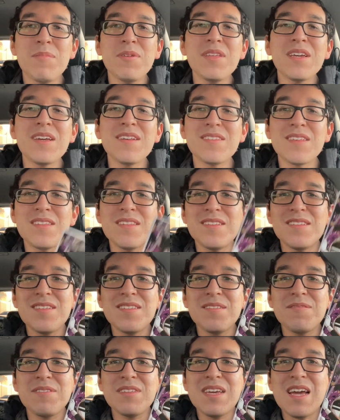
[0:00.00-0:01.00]
But like I said, this
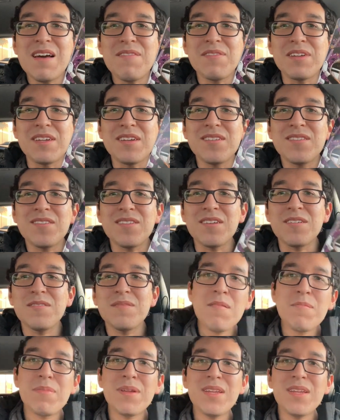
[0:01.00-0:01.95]
doesn't really have any, so.